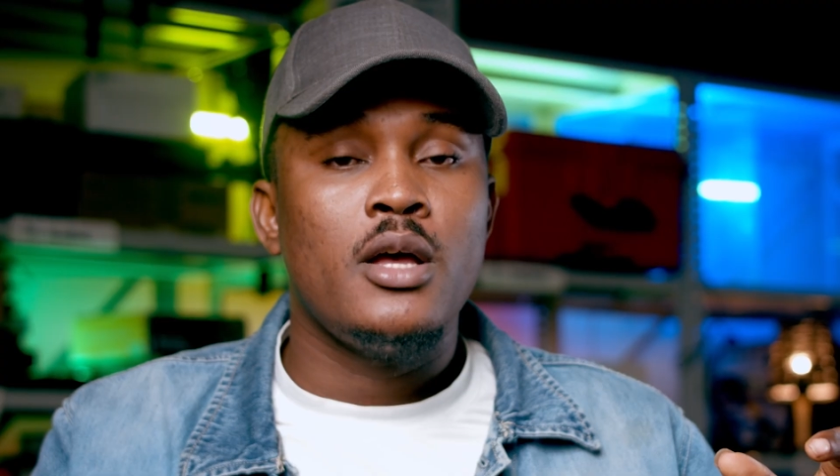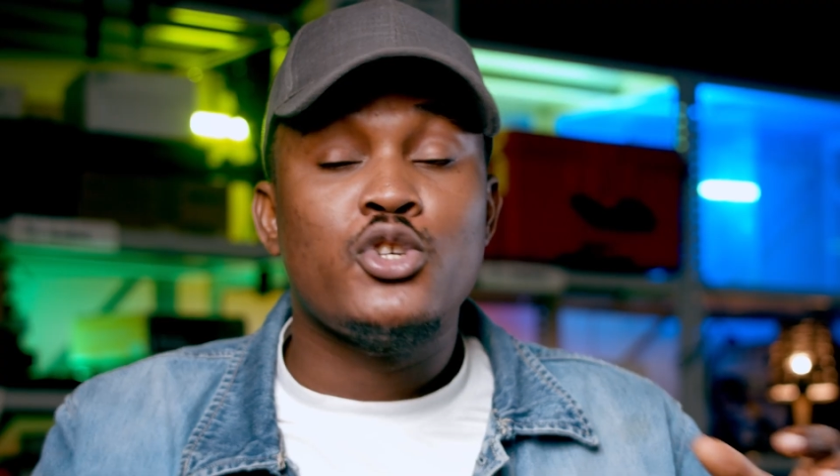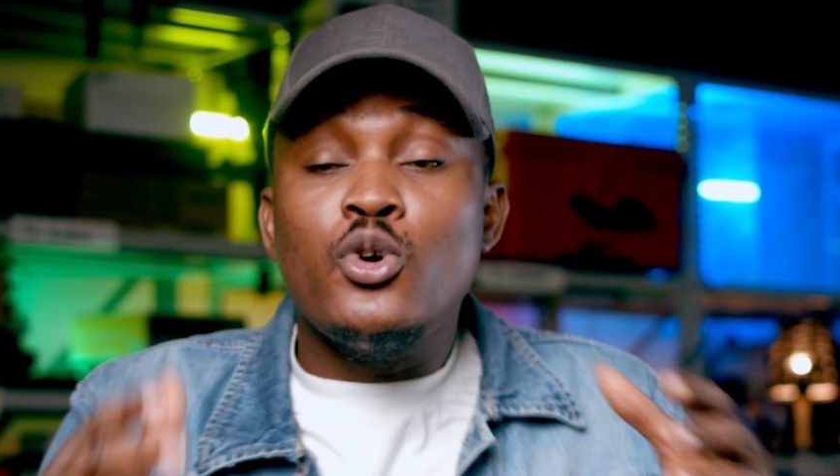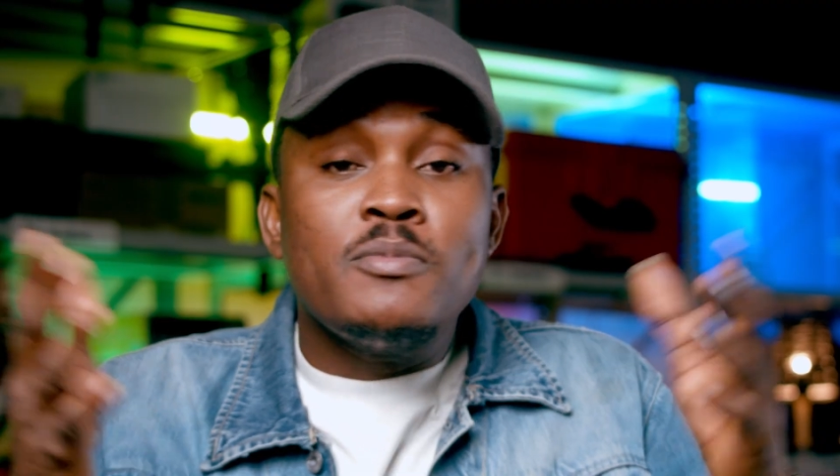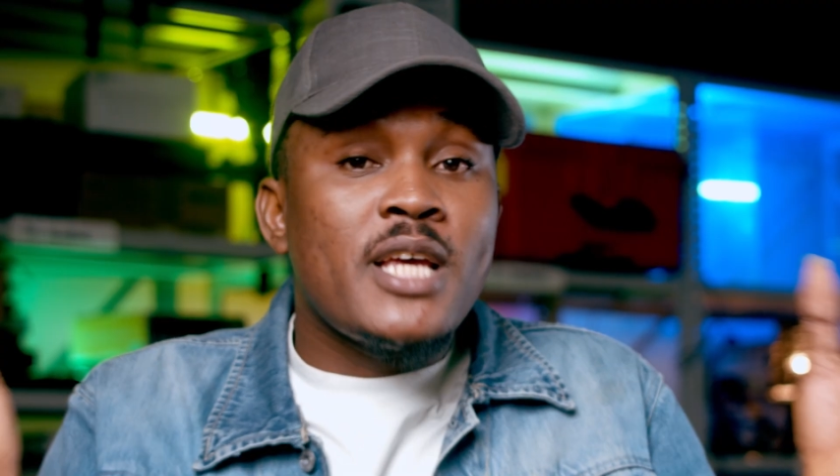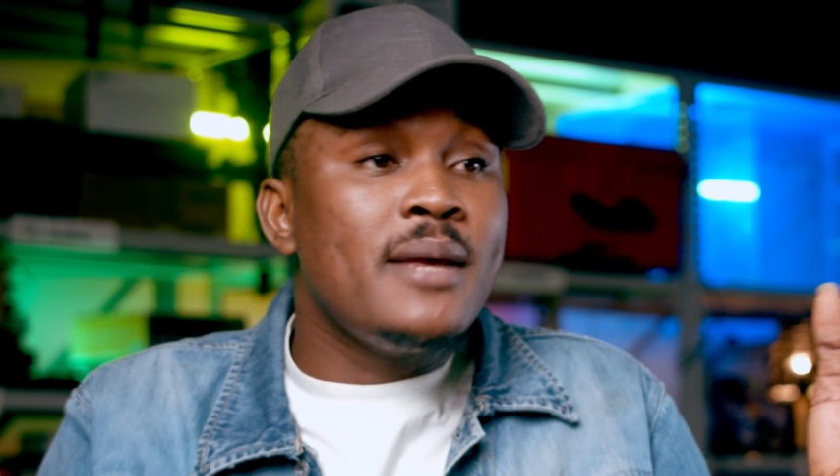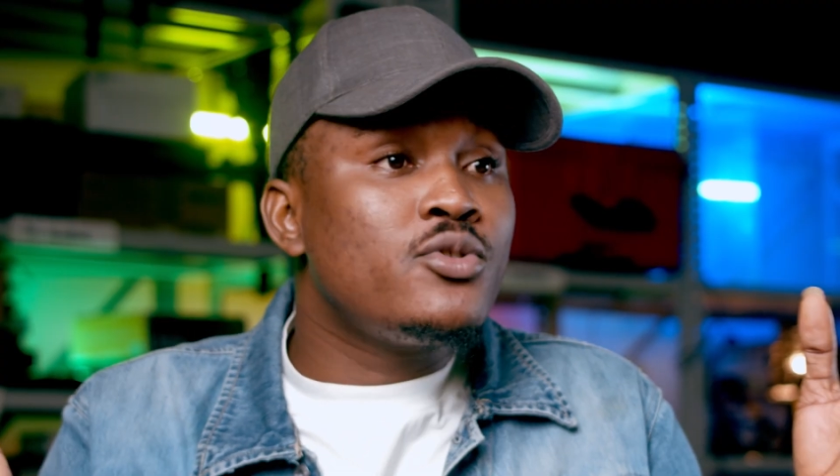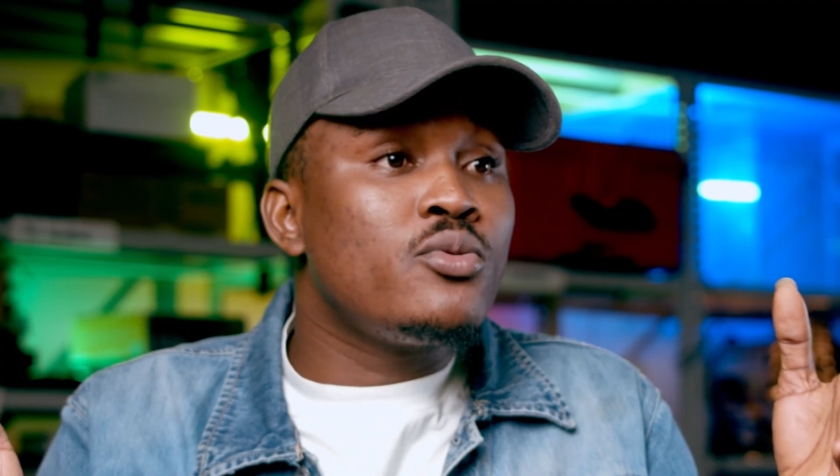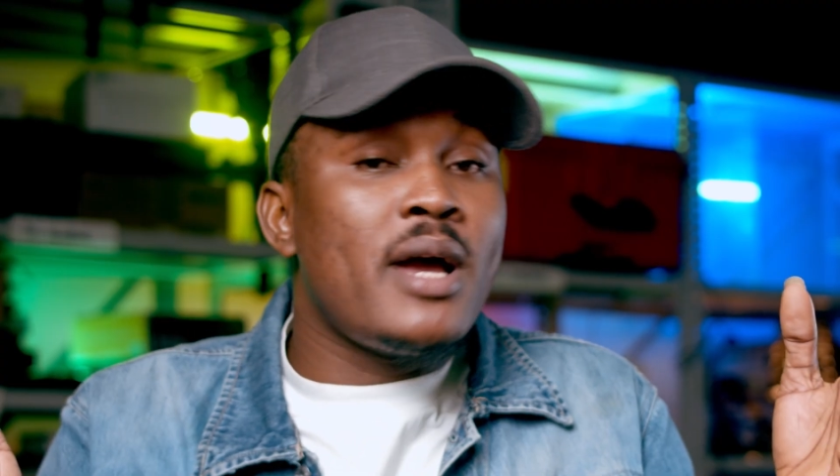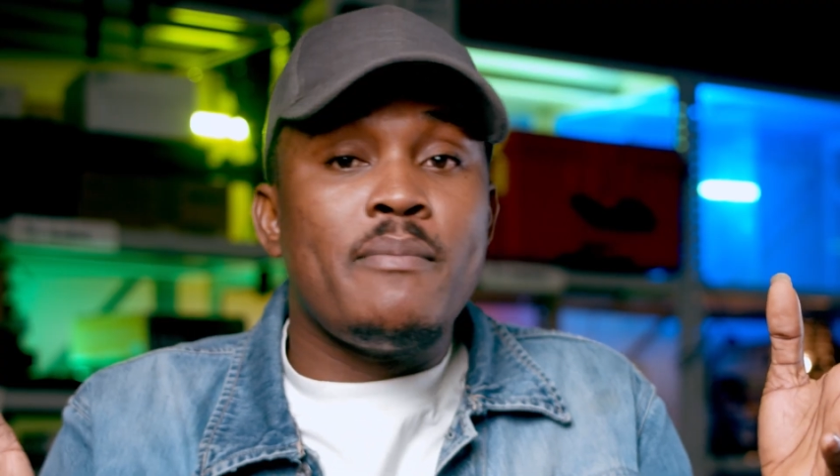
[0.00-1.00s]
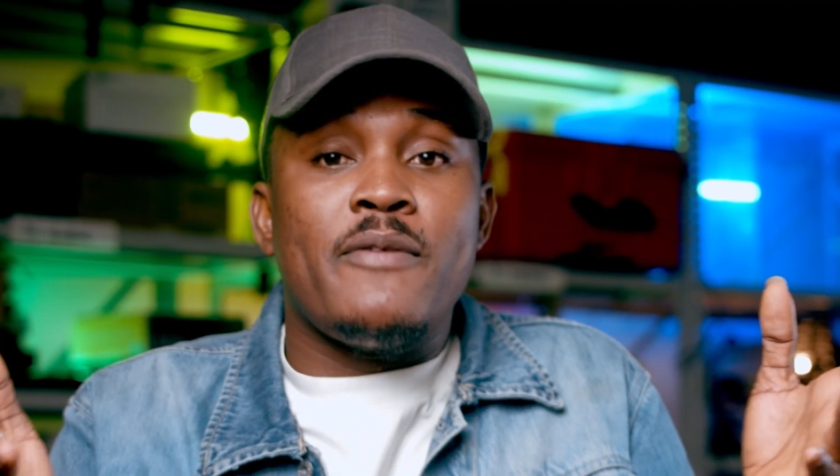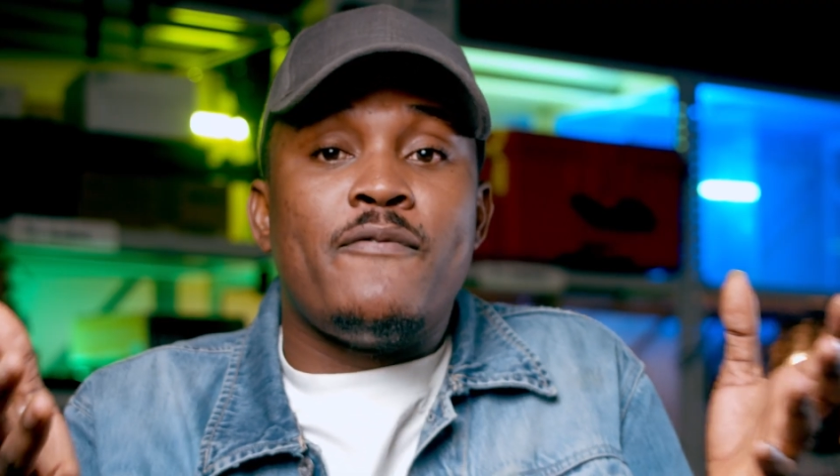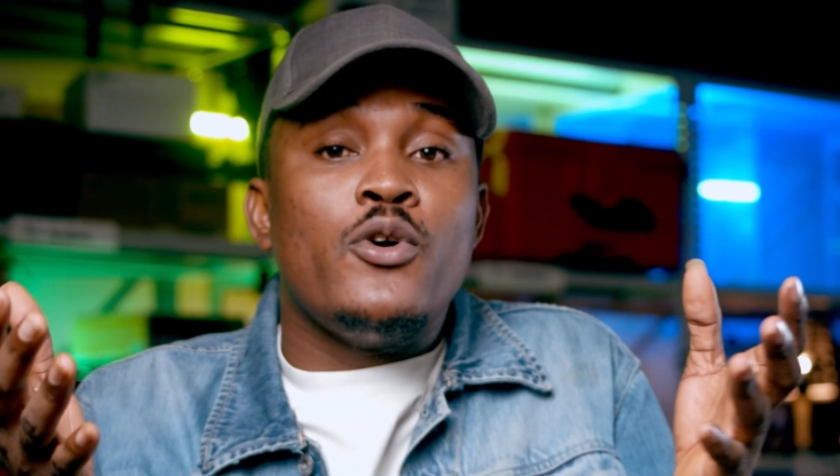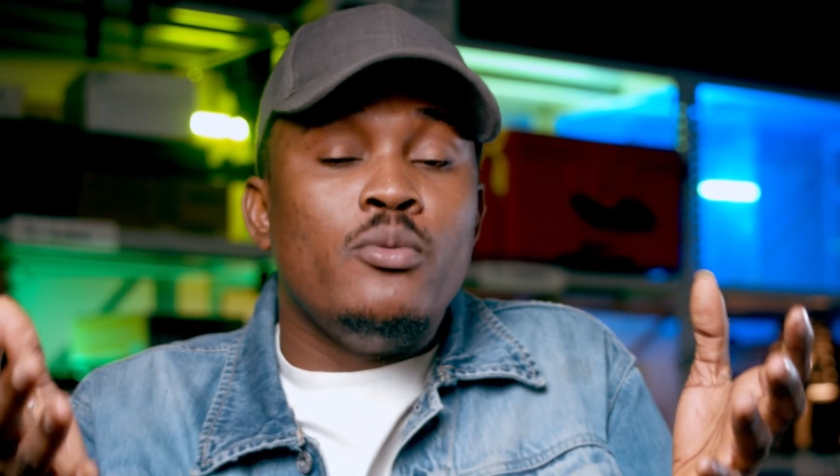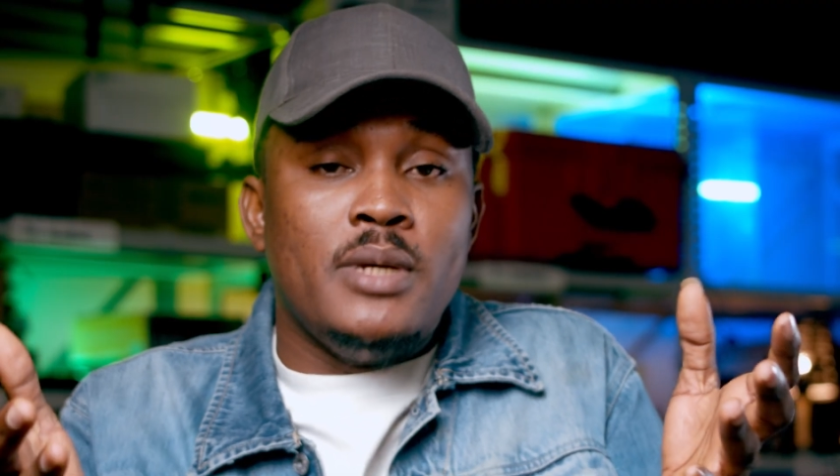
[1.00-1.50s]
Sometimes you might be
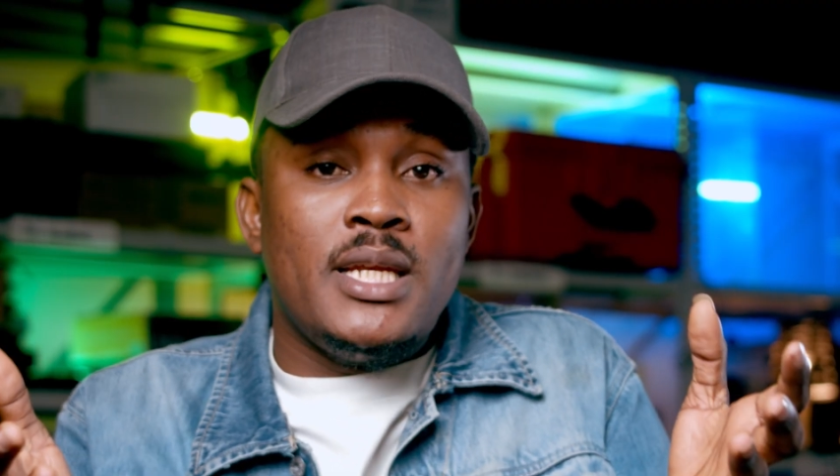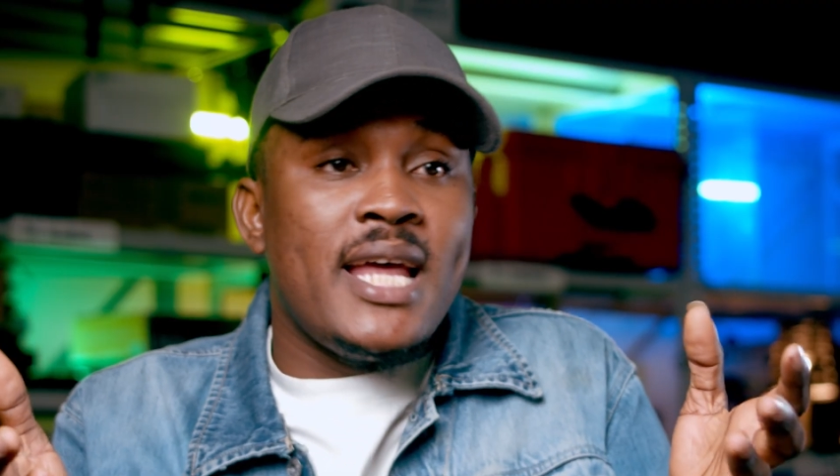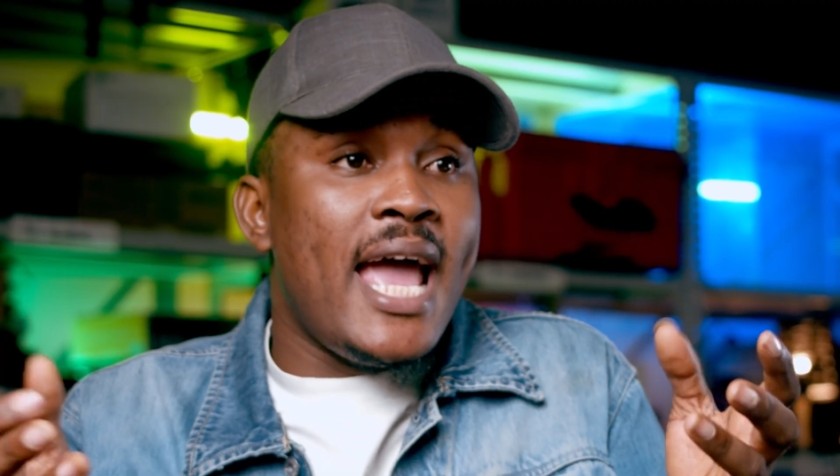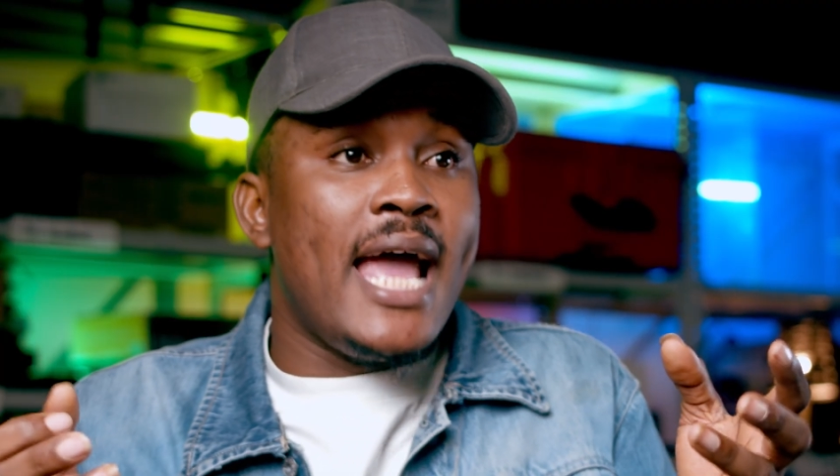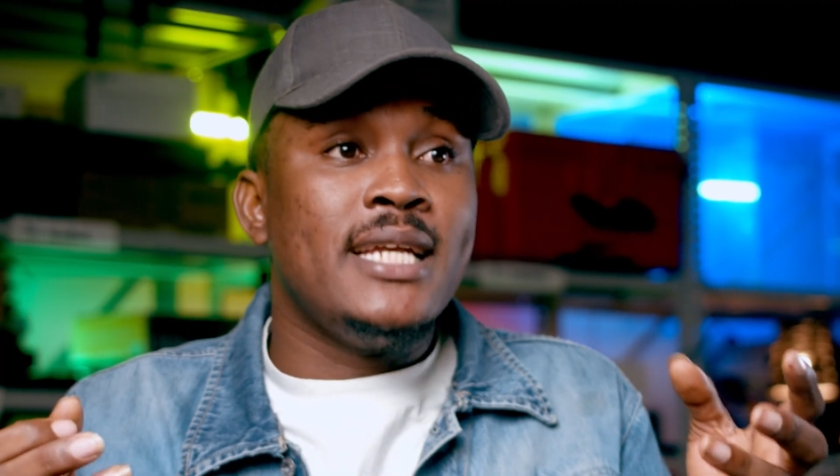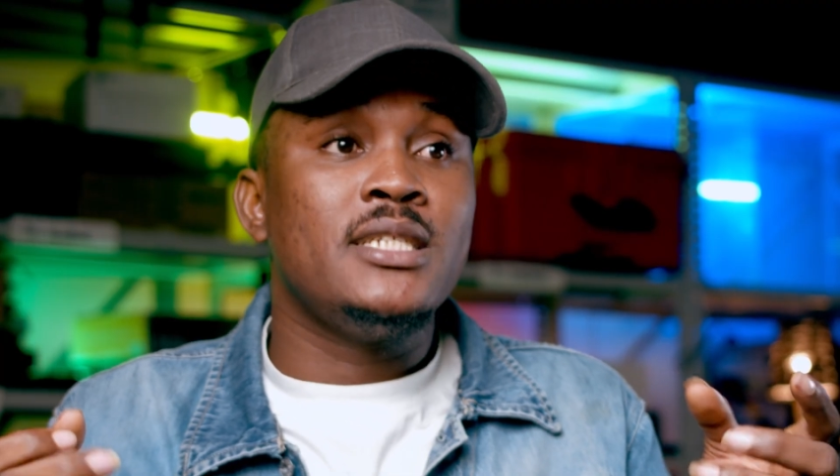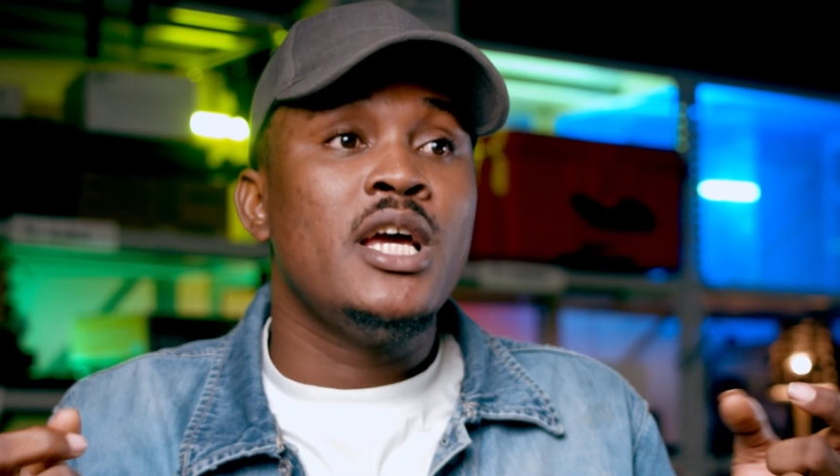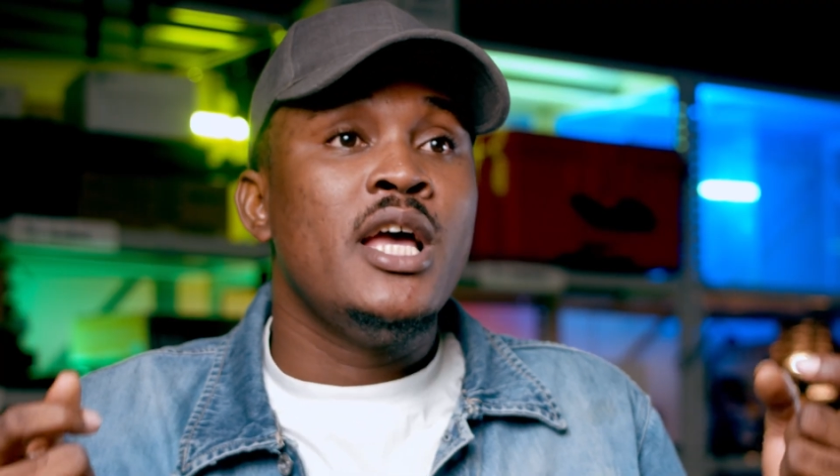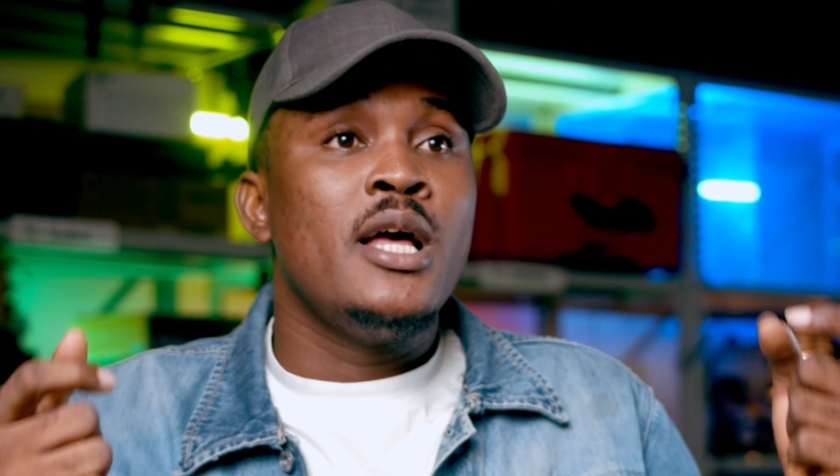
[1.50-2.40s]
filming, and